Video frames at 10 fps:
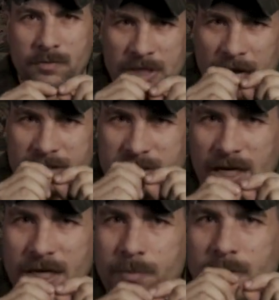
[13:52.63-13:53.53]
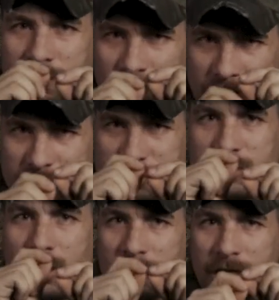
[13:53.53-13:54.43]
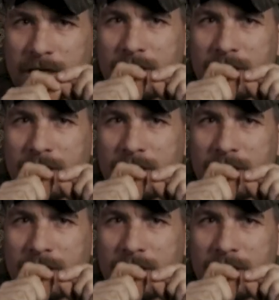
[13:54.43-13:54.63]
not tight but a little snug in